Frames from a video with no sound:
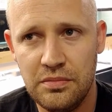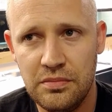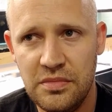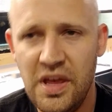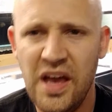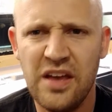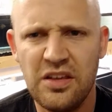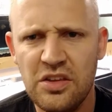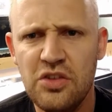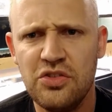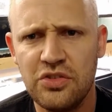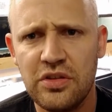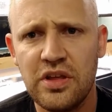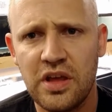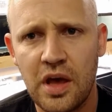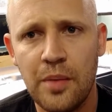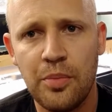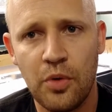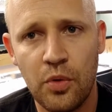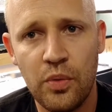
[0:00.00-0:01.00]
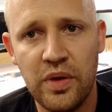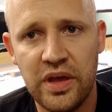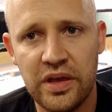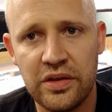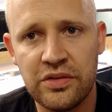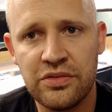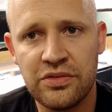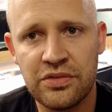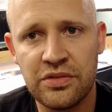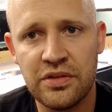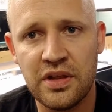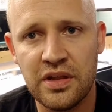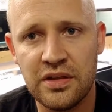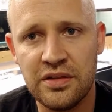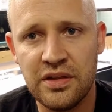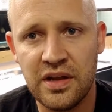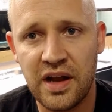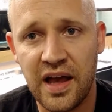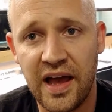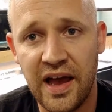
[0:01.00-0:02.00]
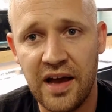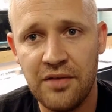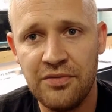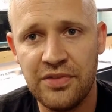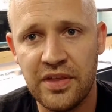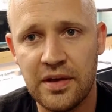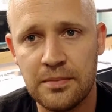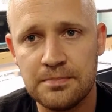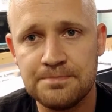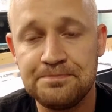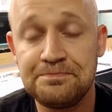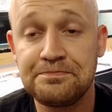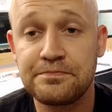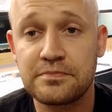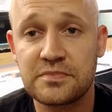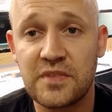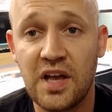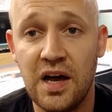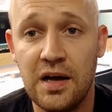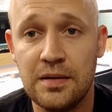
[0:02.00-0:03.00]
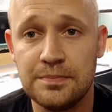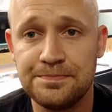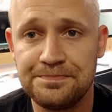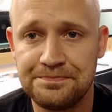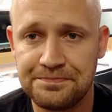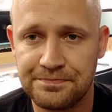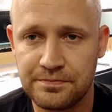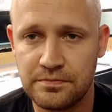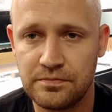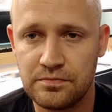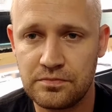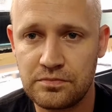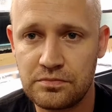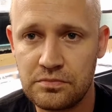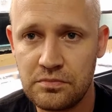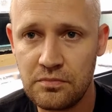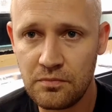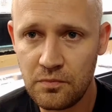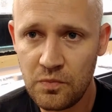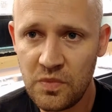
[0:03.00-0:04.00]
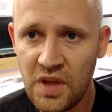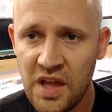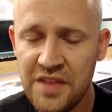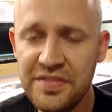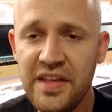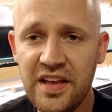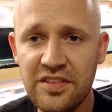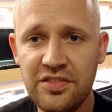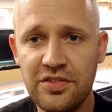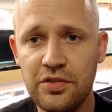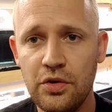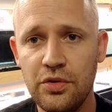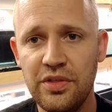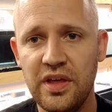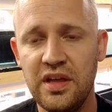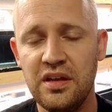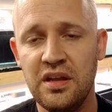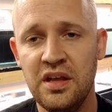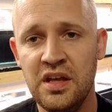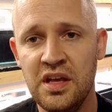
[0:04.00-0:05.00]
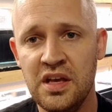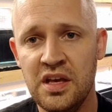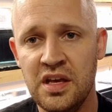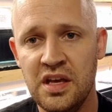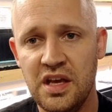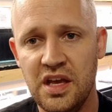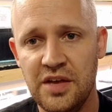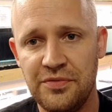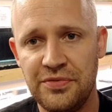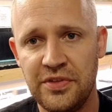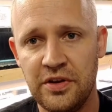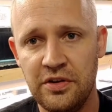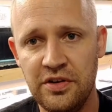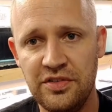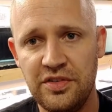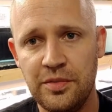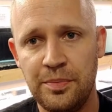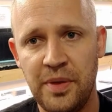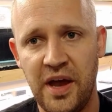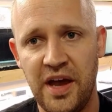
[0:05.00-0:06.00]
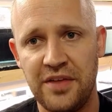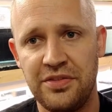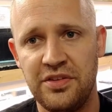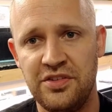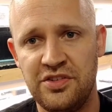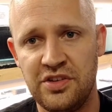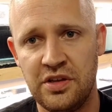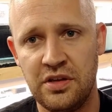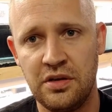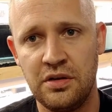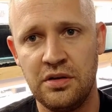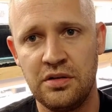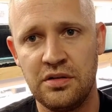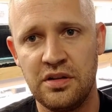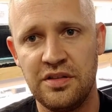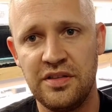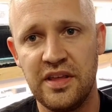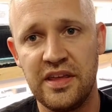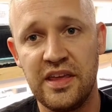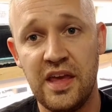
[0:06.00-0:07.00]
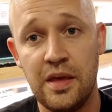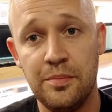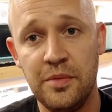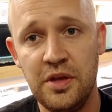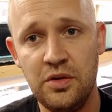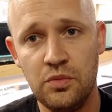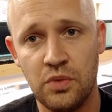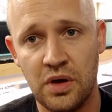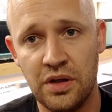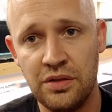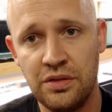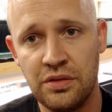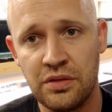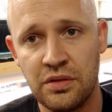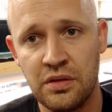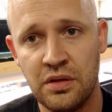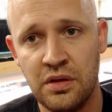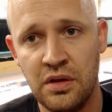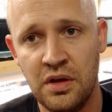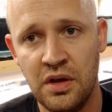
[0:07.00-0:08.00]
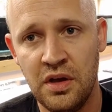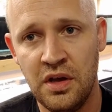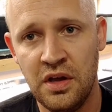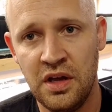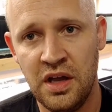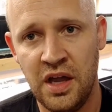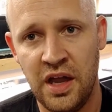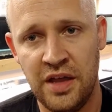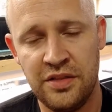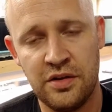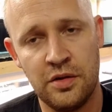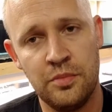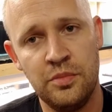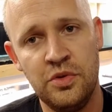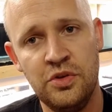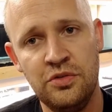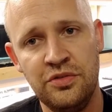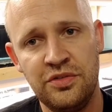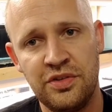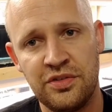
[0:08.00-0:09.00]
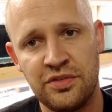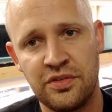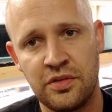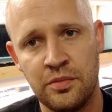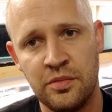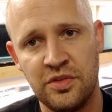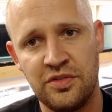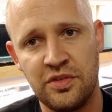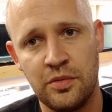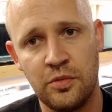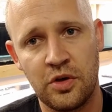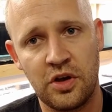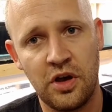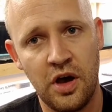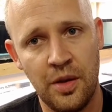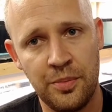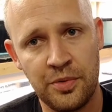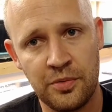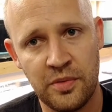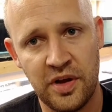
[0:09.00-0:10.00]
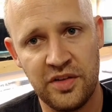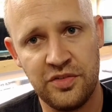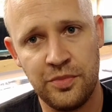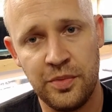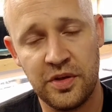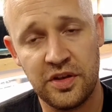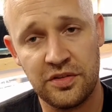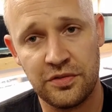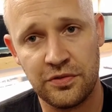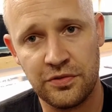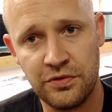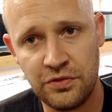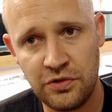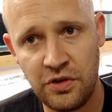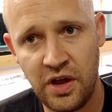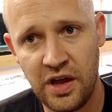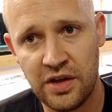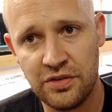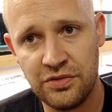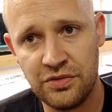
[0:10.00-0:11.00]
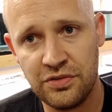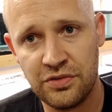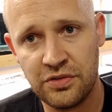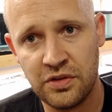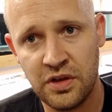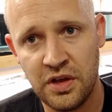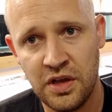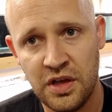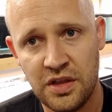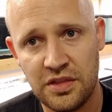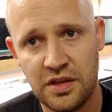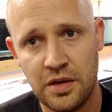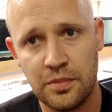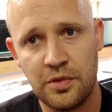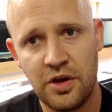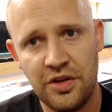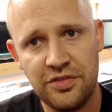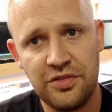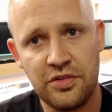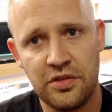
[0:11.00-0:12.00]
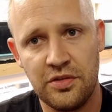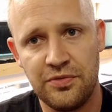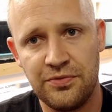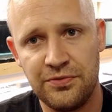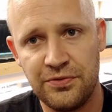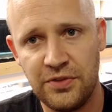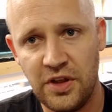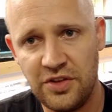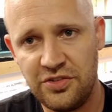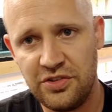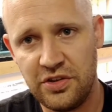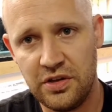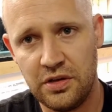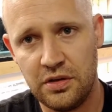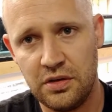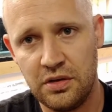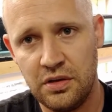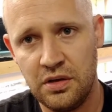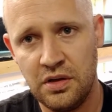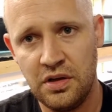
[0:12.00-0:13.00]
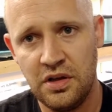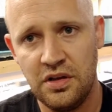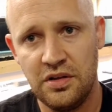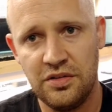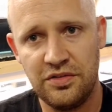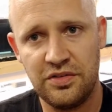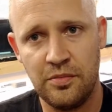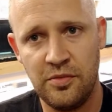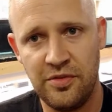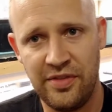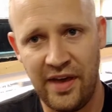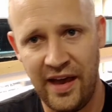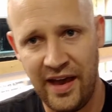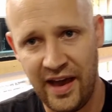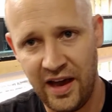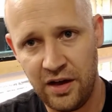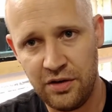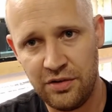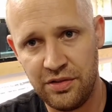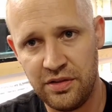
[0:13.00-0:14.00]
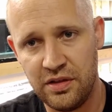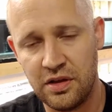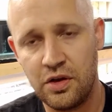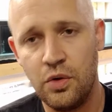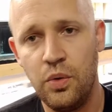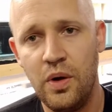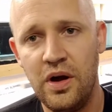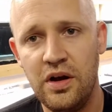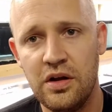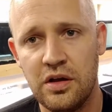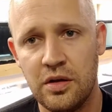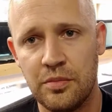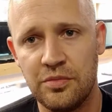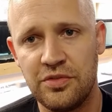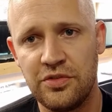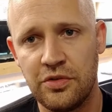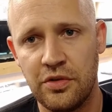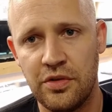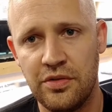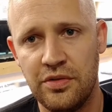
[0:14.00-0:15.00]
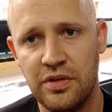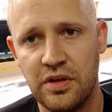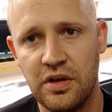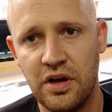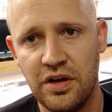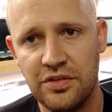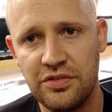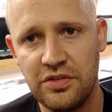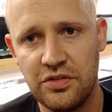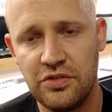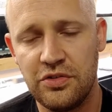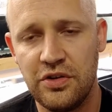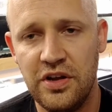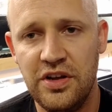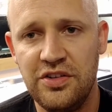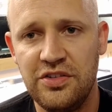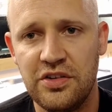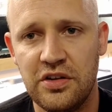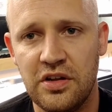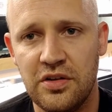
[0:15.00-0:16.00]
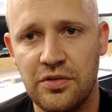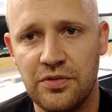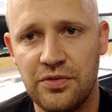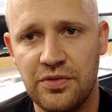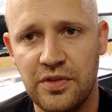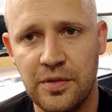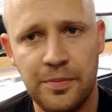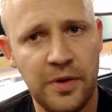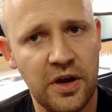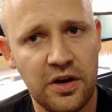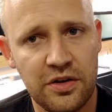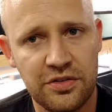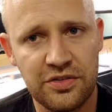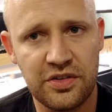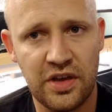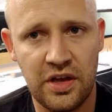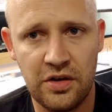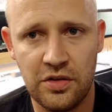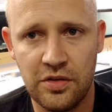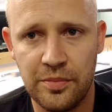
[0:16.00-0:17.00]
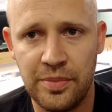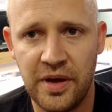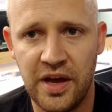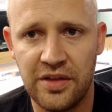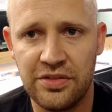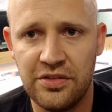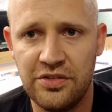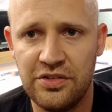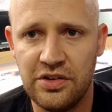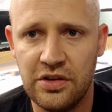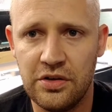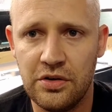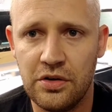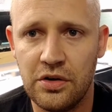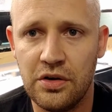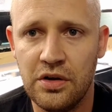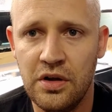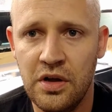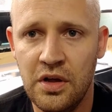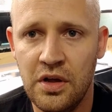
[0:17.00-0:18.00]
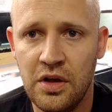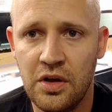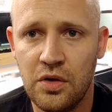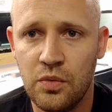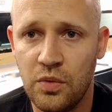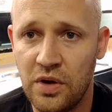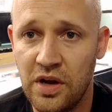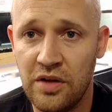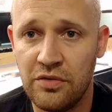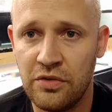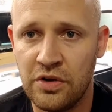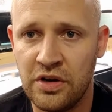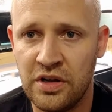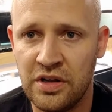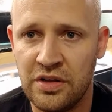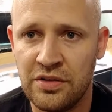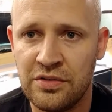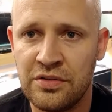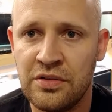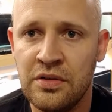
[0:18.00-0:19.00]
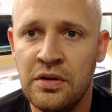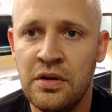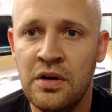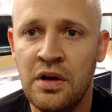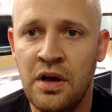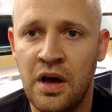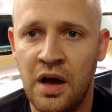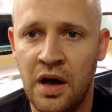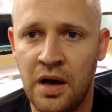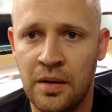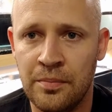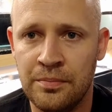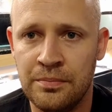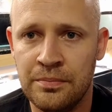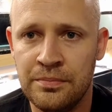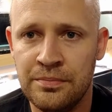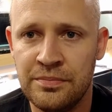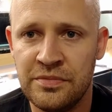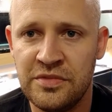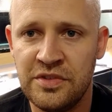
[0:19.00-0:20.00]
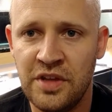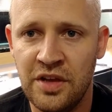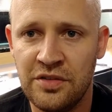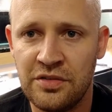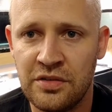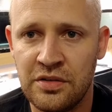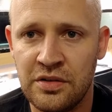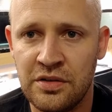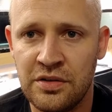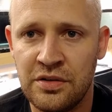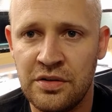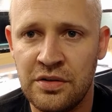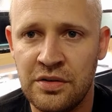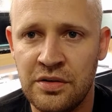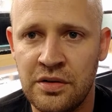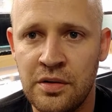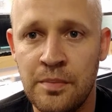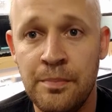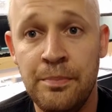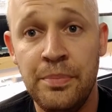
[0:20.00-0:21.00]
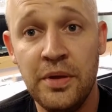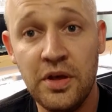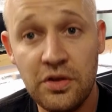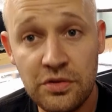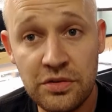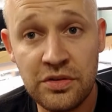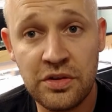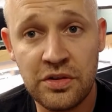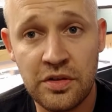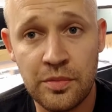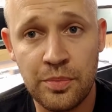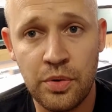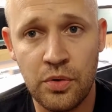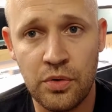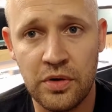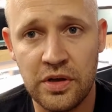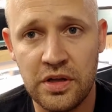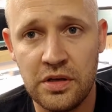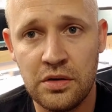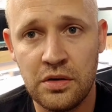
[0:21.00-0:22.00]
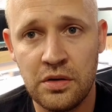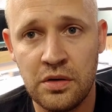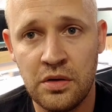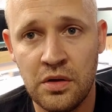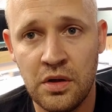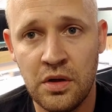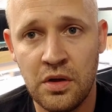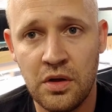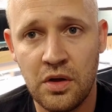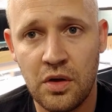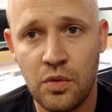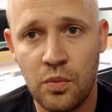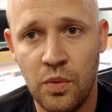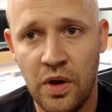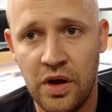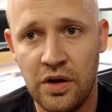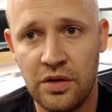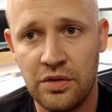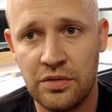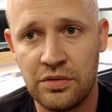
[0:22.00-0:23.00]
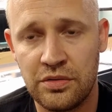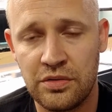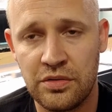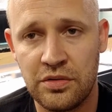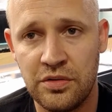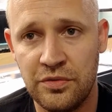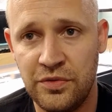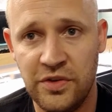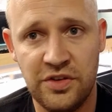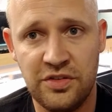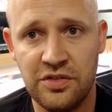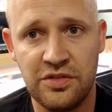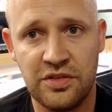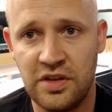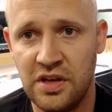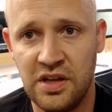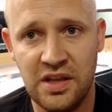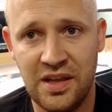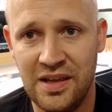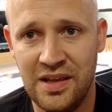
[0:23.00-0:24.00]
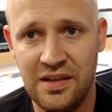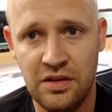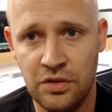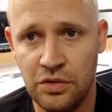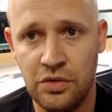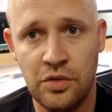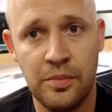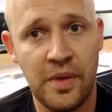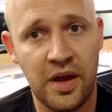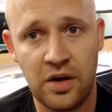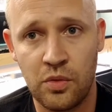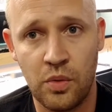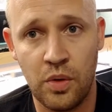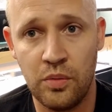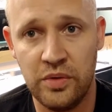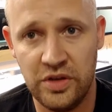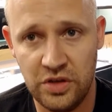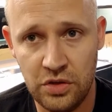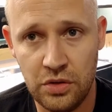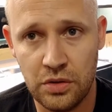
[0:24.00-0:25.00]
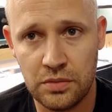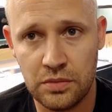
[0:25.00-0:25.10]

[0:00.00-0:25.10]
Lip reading: Yeah, usually a couple weeks that I have them. And that's so that if there is a pathogen that they came in with, and their immune system is somewhat compromised because of stress, then I'm constantly flushing some of that out of the aquarium so that the concentration of the parasite or the pathogen or whatever it is doesn't build to the point where the fish is going to get ill no matter what we do.